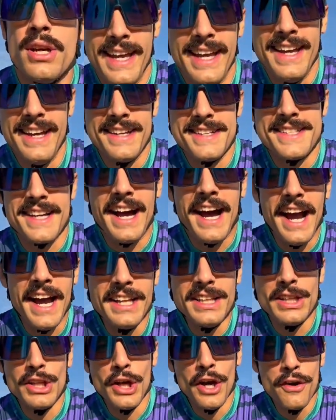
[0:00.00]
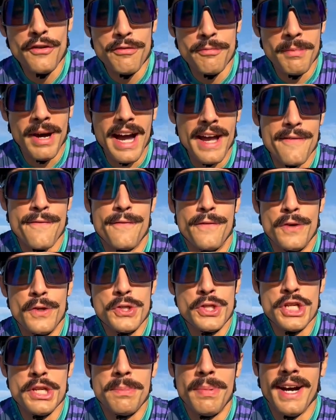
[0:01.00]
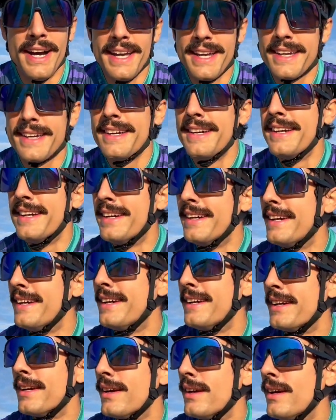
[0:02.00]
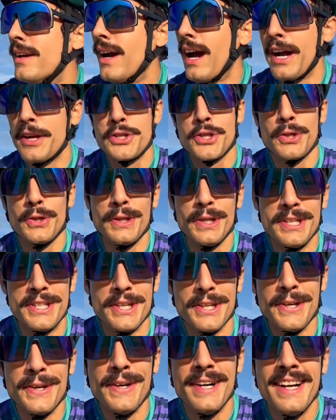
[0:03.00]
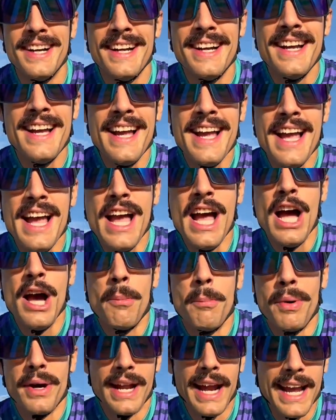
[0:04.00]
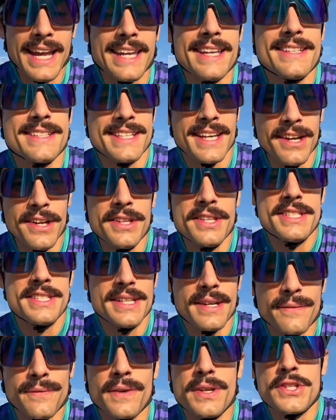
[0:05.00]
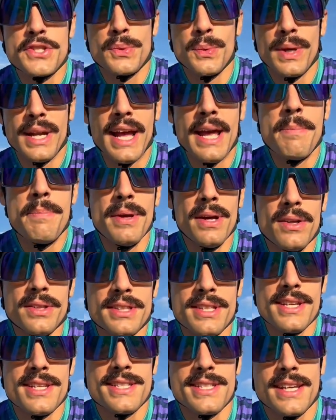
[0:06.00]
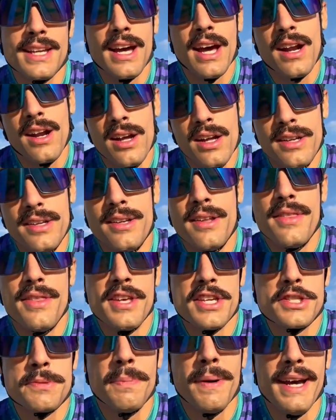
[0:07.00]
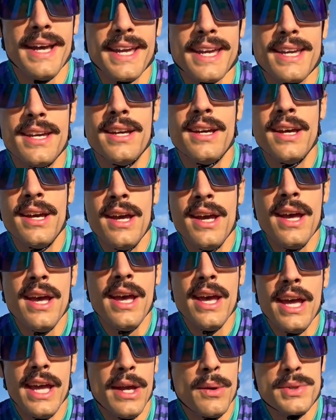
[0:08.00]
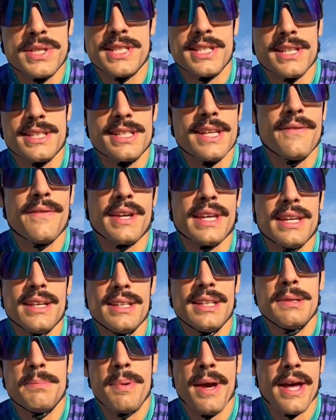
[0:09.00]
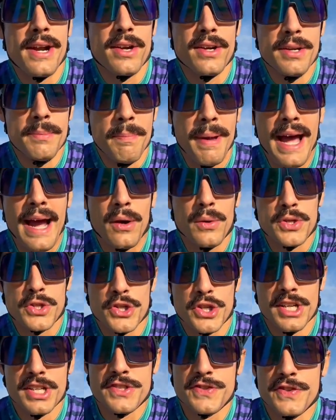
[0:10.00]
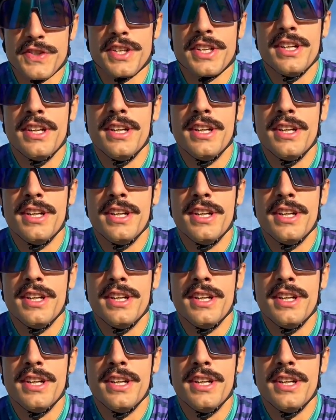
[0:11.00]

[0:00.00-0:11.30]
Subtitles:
And I love my Fuji bike. I truly do. But I can tell the difference. When I built this and got on this bike, it was significantly better in power transfer.